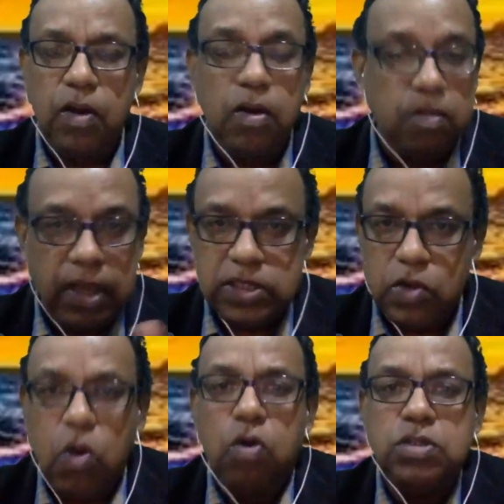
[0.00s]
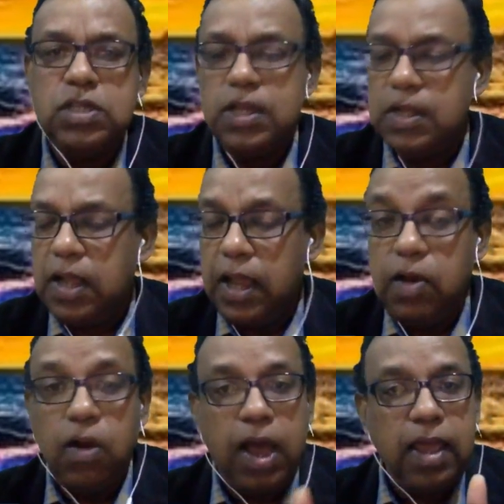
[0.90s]
Or as a coach, you
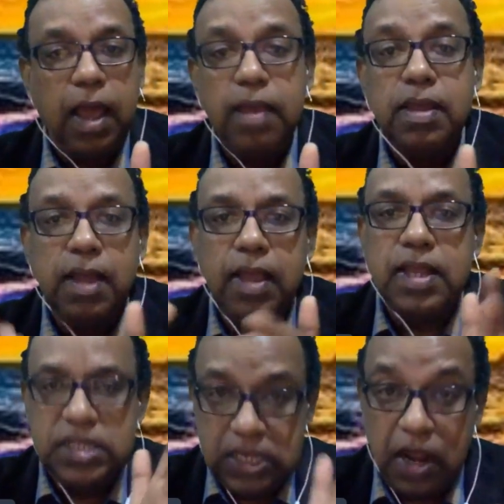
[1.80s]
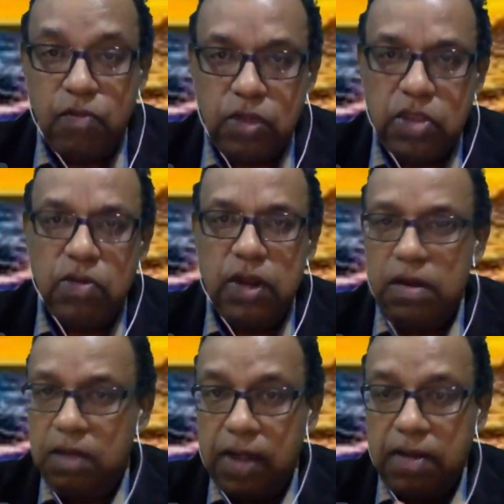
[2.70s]
know, I I, I can sit down with you
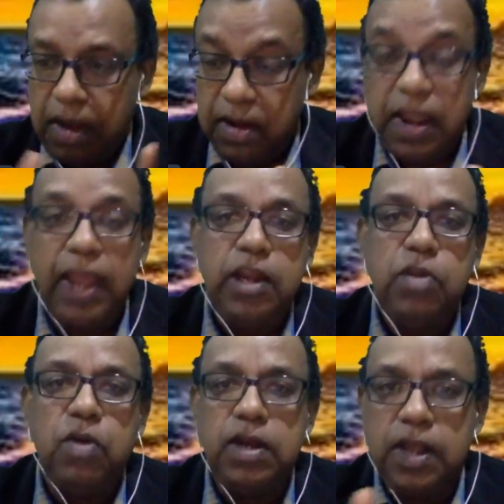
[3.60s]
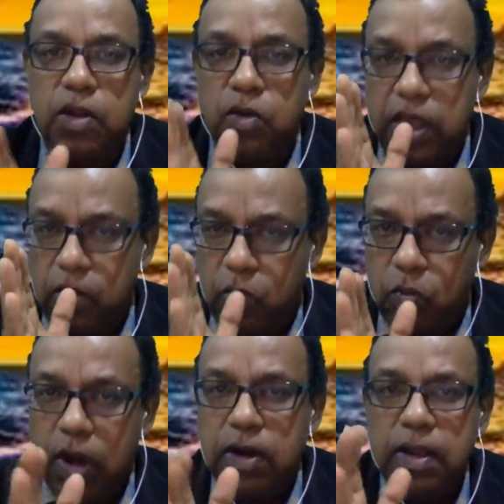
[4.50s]
and, and and guide you and tell you okay
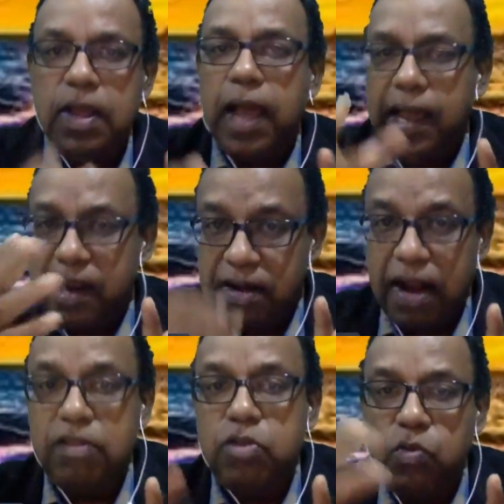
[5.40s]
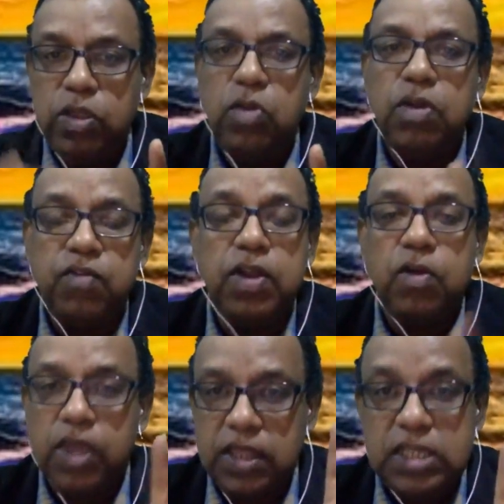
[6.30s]
what I can run through with you and find
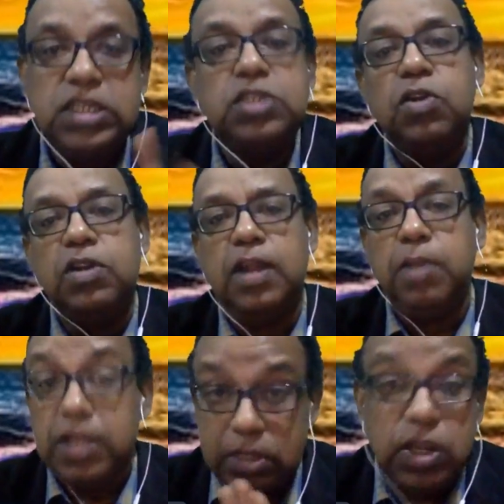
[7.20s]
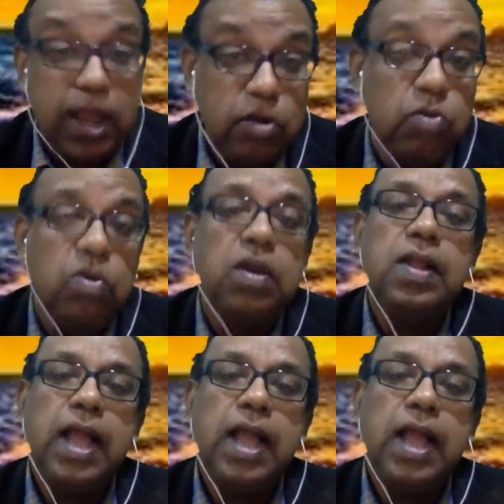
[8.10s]
out okay this is your talent because that's what I do.